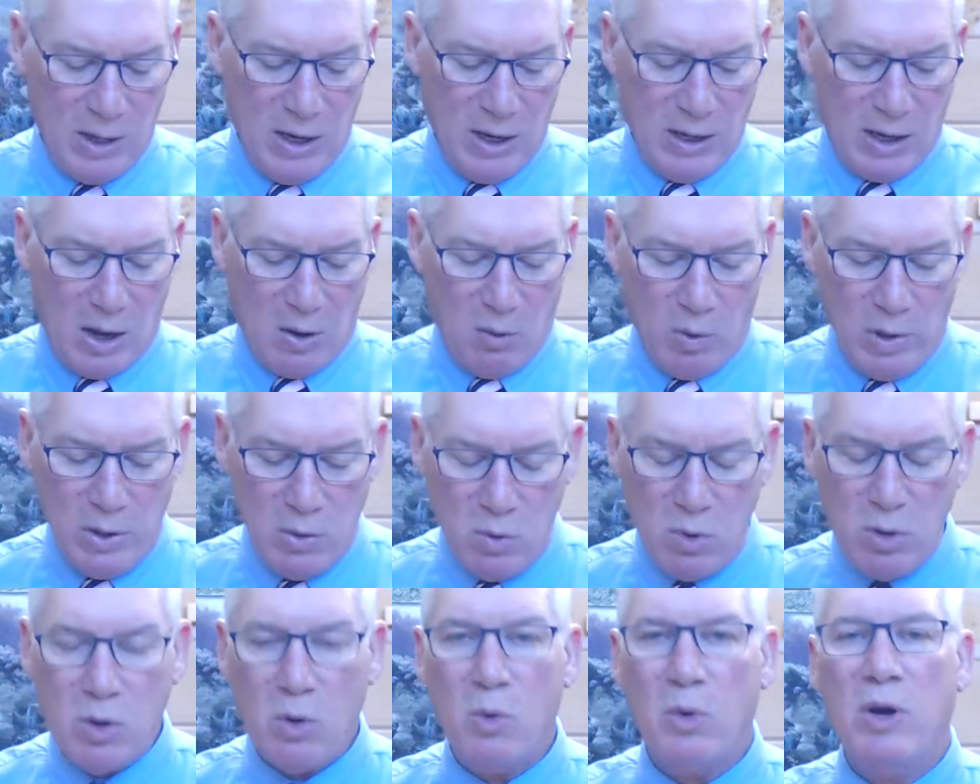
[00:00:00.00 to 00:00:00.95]
Now we
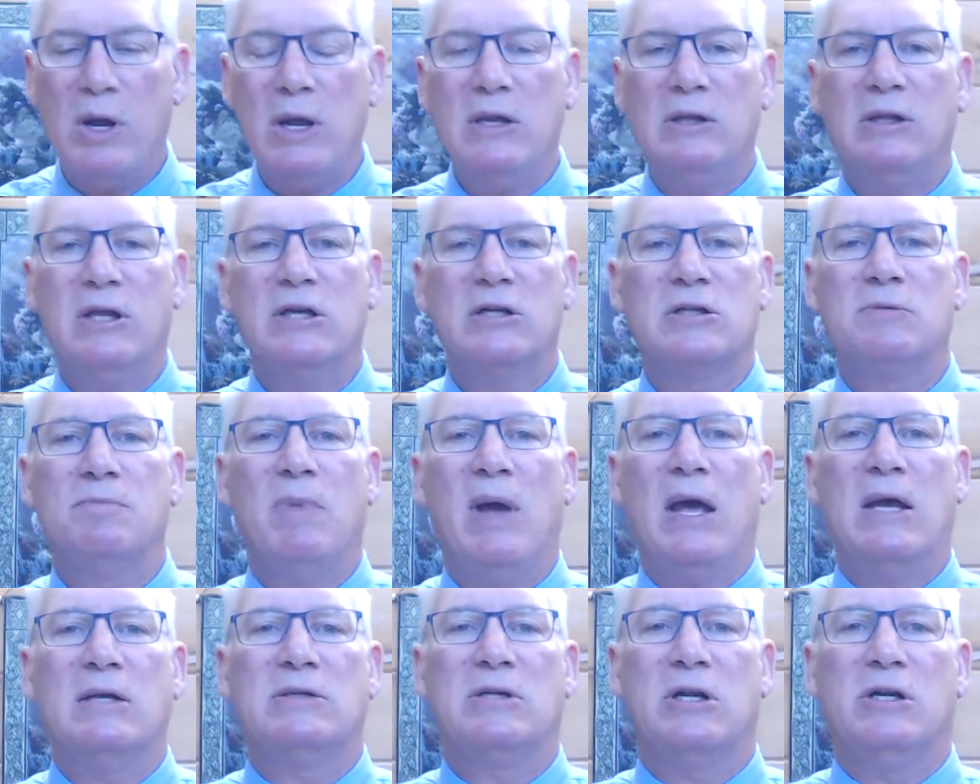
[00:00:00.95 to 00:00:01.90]
want to read this
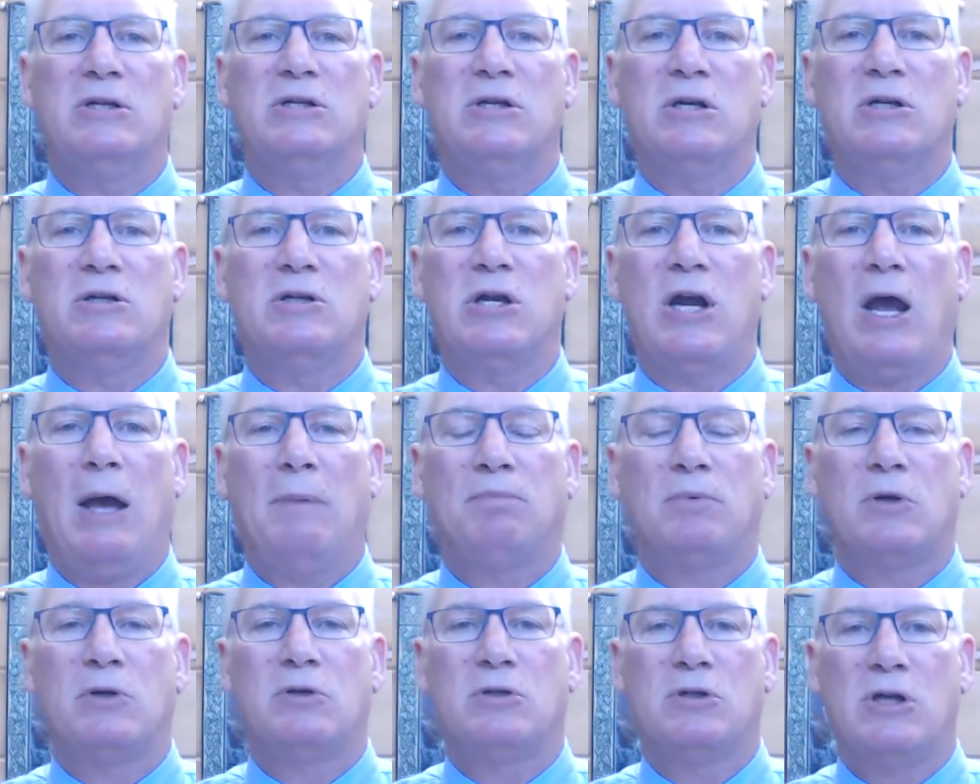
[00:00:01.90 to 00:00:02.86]
message in
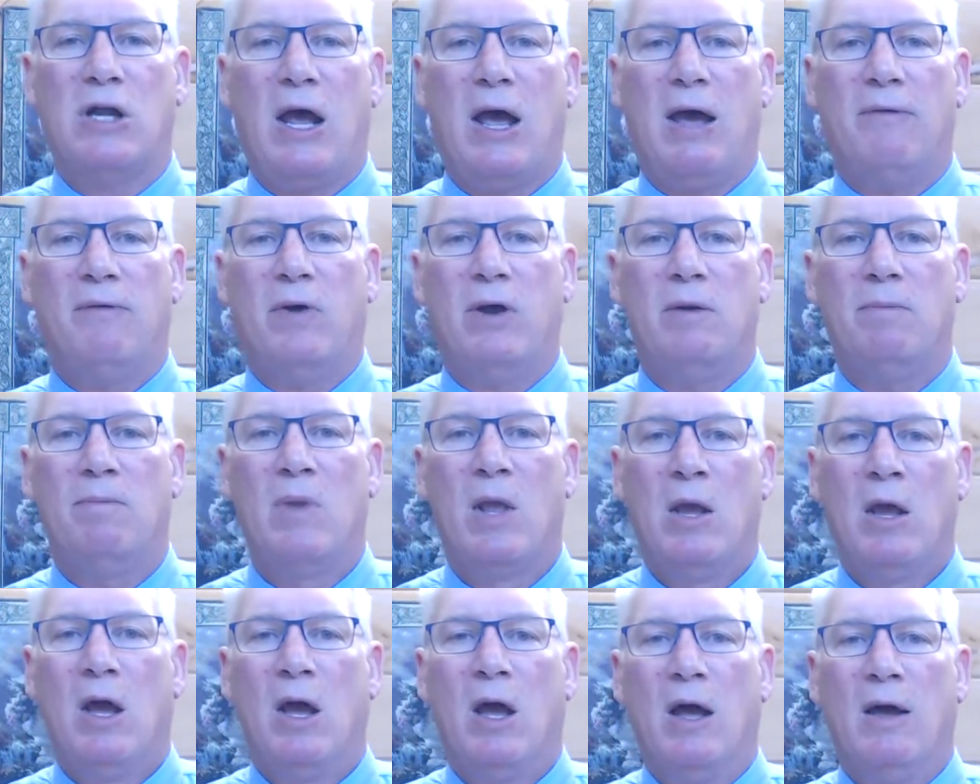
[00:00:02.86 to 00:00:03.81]
chapter 7
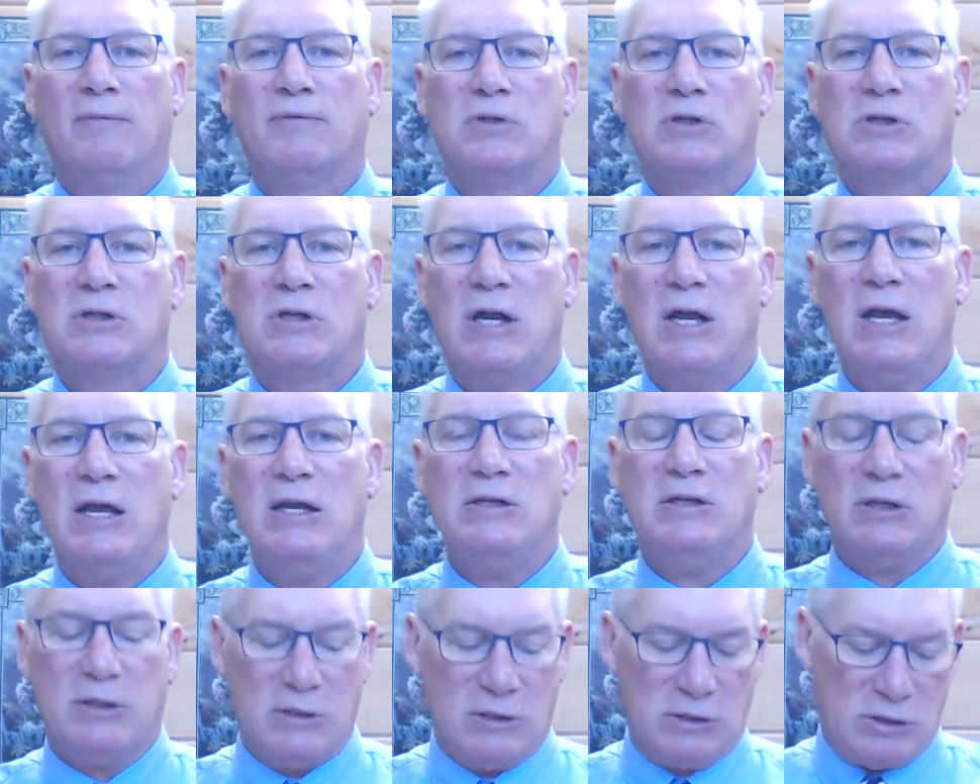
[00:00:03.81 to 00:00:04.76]
of
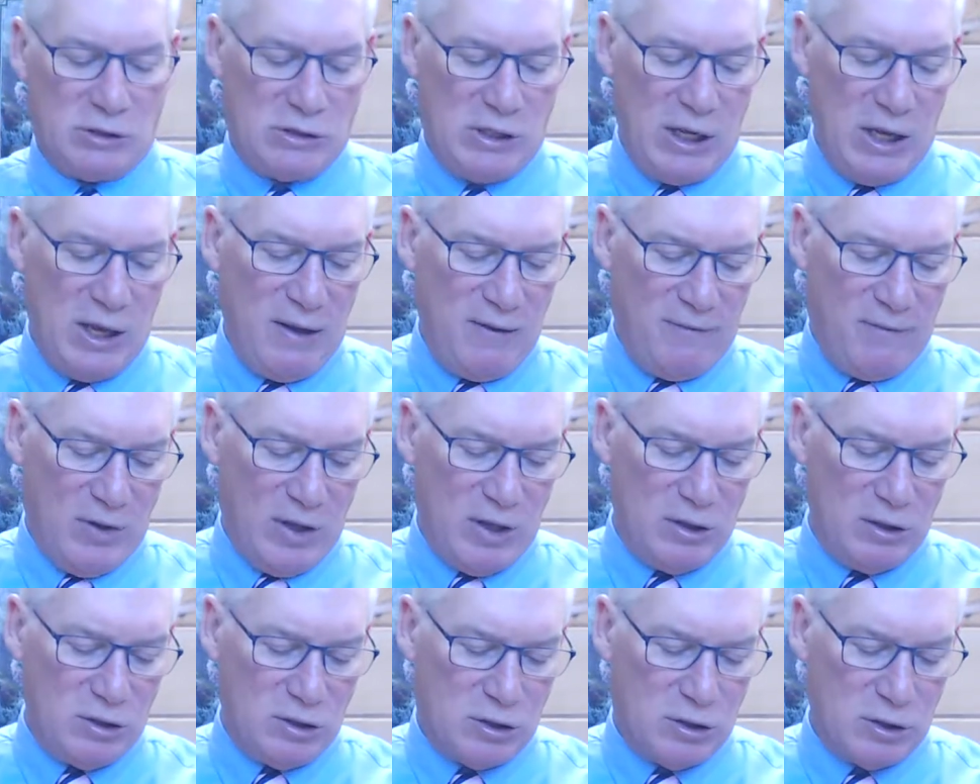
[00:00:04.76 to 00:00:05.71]

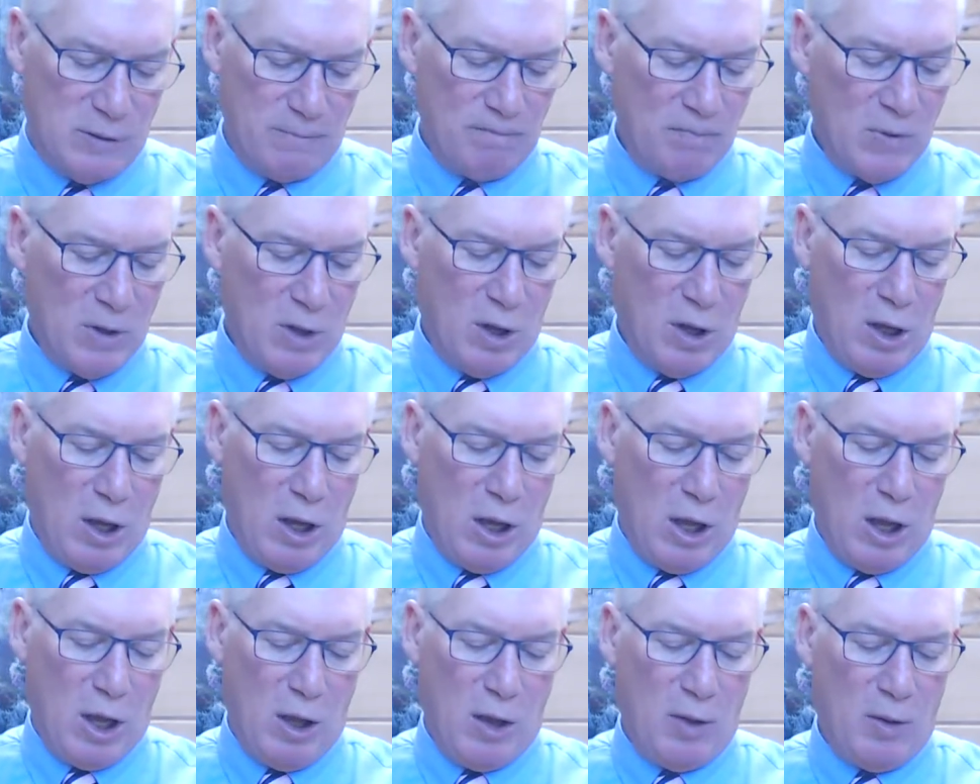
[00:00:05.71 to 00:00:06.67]
Stephen's
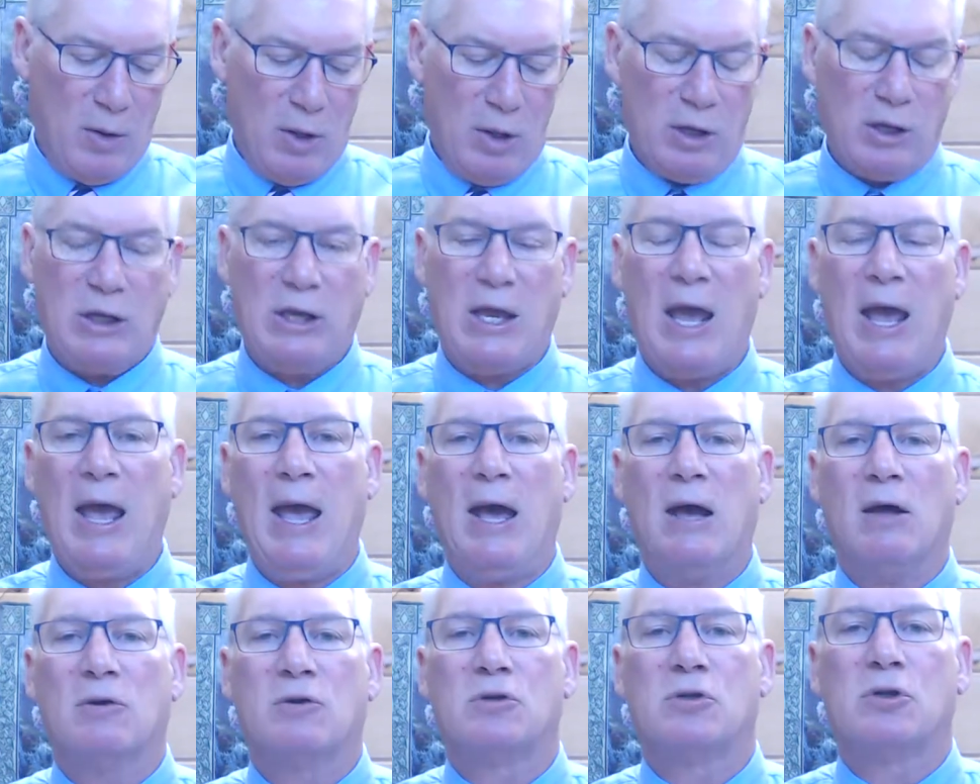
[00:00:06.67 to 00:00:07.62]
uh,
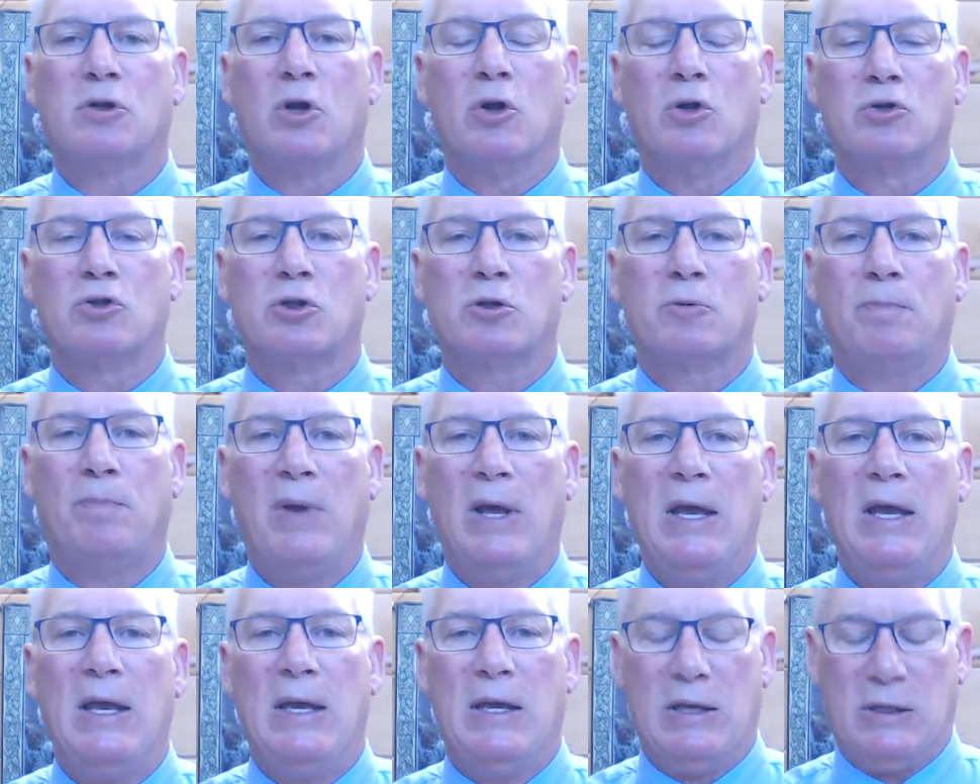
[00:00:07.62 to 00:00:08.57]
council
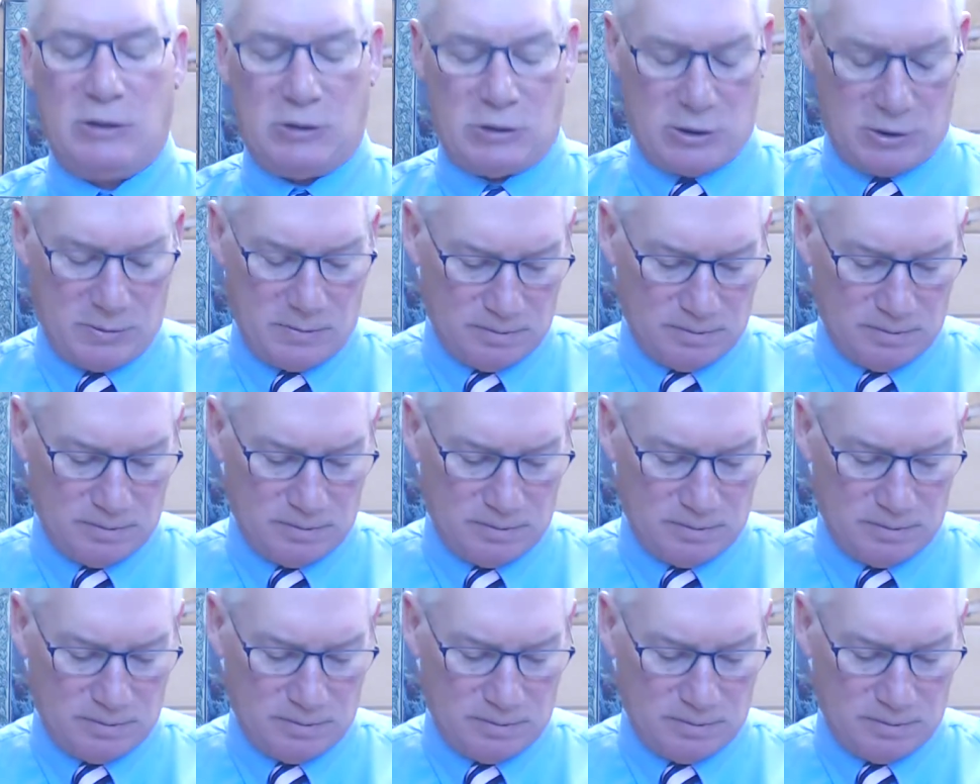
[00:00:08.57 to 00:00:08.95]
speech.